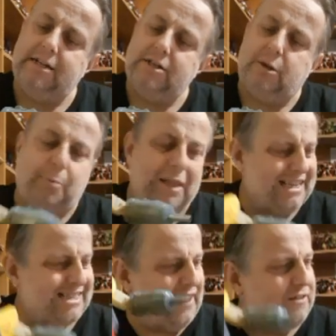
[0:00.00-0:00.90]
the
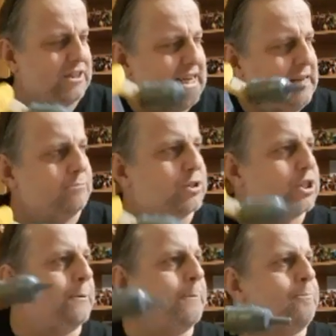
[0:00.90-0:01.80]
plastic
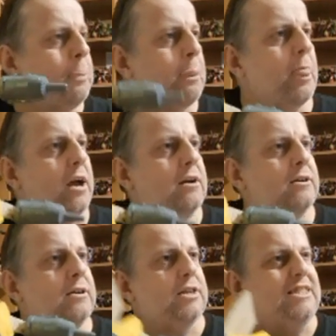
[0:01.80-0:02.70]
seems
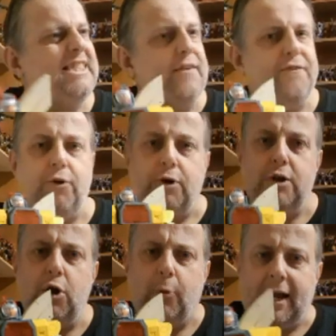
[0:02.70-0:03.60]
different,
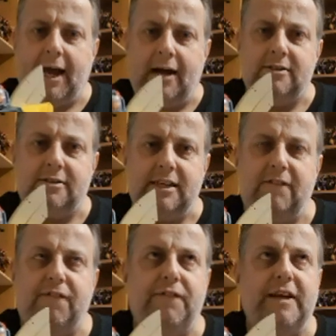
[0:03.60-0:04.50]
you know, in hand. It
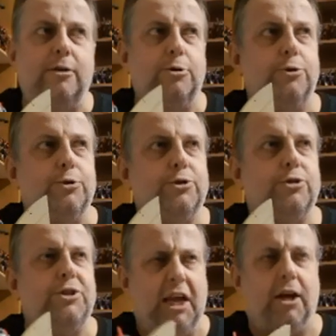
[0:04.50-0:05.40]
feels
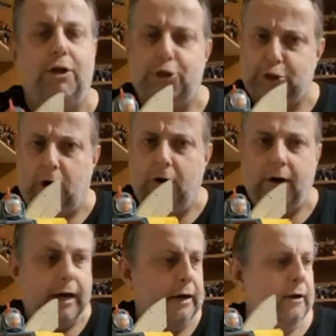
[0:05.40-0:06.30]
thicker,
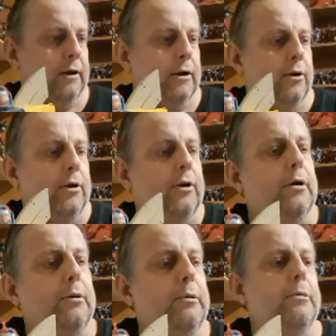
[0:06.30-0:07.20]
stronger.
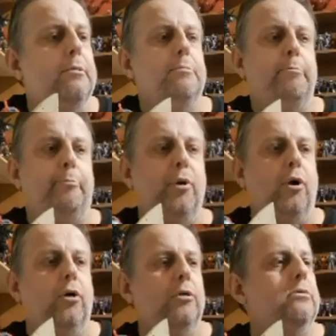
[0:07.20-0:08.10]

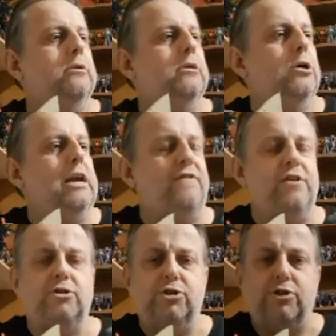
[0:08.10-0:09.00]
But if
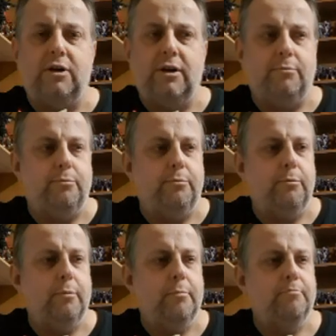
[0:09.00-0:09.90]
you're just gonna,
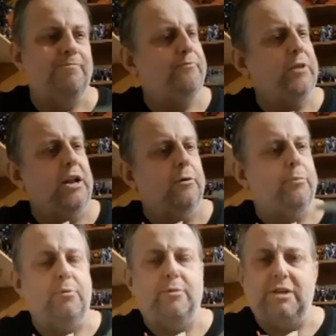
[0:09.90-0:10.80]
you know,
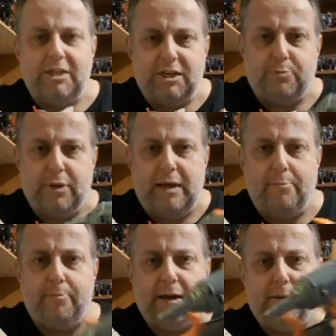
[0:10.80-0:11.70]
put him on your display
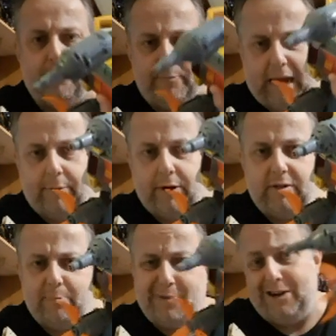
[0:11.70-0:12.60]
cabinet,
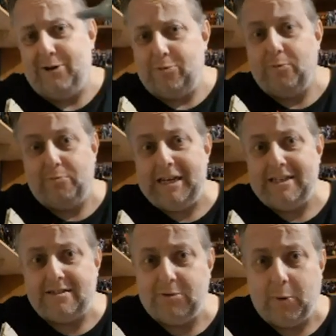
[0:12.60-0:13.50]
then Pangu
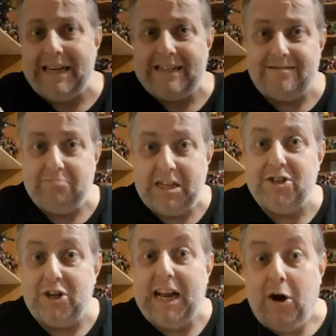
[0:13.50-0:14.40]
is quite
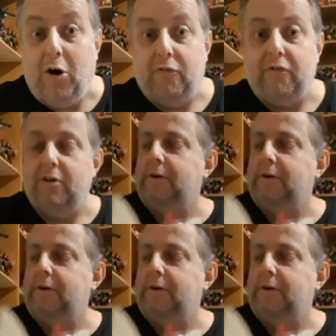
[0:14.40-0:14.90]
decent enough.